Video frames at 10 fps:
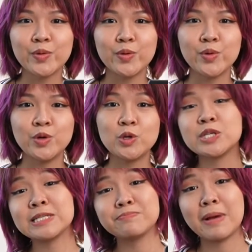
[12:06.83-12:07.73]
who
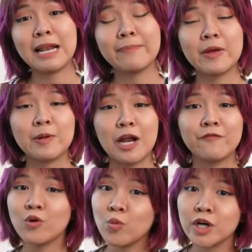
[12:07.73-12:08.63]
uses my laptop a lot
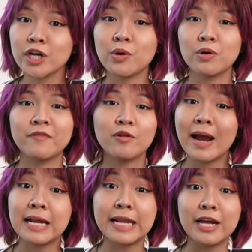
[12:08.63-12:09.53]
for work or for
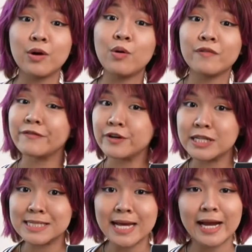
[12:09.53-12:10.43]
writing or for
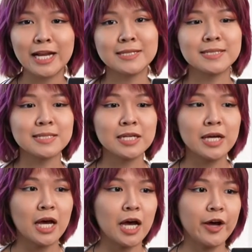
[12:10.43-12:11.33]
designs,
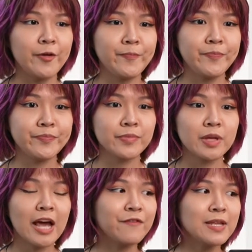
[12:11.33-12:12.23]
I
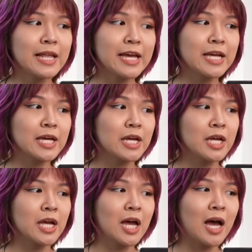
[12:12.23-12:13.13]
feel like
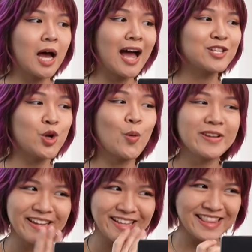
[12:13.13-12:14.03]
I'd
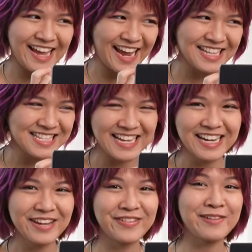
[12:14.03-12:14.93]
only get the
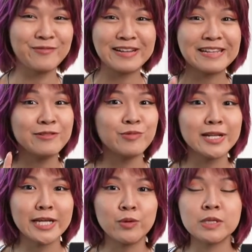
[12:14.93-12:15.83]
headset if I really,
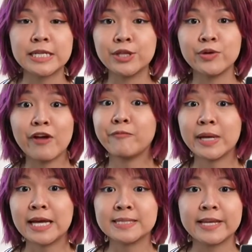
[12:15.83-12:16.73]
really was into
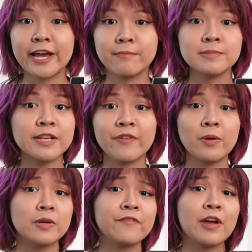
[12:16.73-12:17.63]
FPS games, if
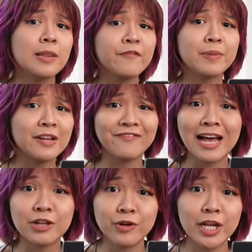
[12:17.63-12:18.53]
I love playing
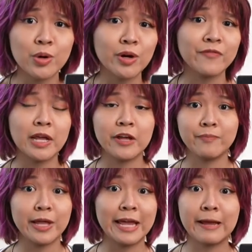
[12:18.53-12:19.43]
Valorant or if I love
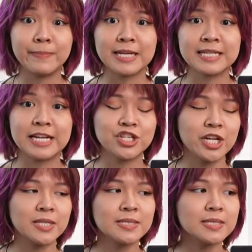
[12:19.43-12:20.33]
playing Apex
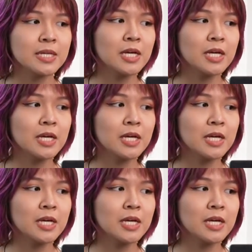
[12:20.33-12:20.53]
Legends.